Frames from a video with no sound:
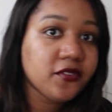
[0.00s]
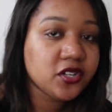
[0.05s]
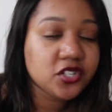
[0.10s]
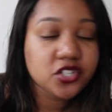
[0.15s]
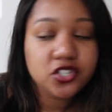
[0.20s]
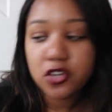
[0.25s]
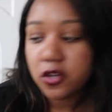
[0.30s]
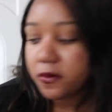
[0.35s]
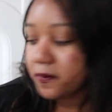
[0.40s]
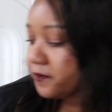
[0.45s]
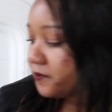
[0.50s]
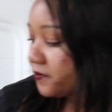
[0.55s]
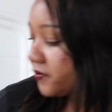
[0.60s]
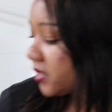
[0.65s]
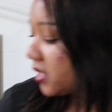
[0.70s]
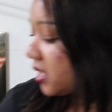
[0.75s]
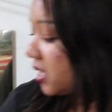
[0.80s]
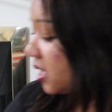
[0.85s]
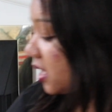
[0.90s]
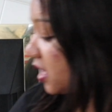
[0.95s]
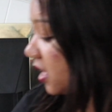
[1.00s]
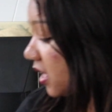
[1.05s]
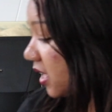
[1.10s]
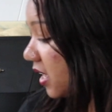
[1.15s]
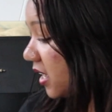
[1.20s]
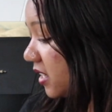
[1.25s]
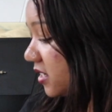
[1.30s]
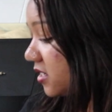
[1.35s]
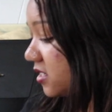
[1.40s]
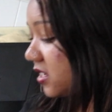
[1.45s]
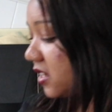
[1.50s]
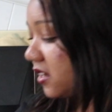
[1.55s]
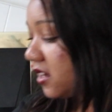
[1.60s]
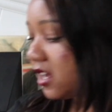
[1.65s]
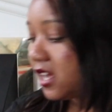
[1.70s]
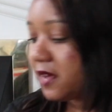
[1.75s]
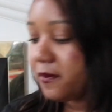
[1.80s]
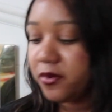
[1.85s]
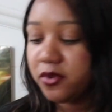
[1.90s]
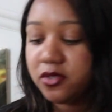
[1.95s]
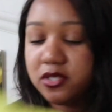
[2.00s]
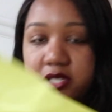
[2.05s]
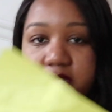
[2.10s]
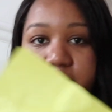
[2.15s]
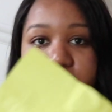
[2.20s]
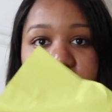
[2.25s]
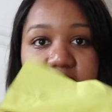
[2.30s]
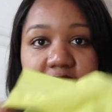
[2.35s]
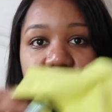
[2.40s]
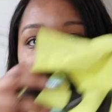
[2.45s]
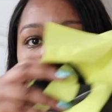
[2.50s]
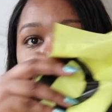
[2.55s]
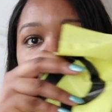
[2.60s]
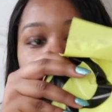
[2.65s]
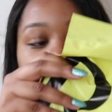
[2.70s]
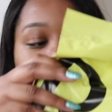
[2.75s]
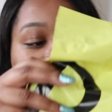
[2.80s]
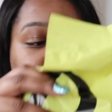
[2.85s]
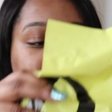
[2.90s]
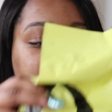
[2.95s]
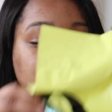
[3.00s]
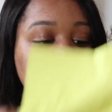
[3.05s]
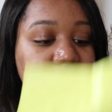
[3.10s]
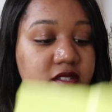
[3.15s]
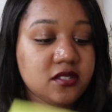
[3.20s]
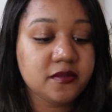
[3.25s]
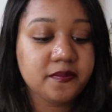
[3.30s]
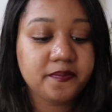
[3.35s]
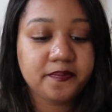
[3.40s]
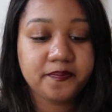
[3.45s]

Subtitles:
shop. And so I bought some slides,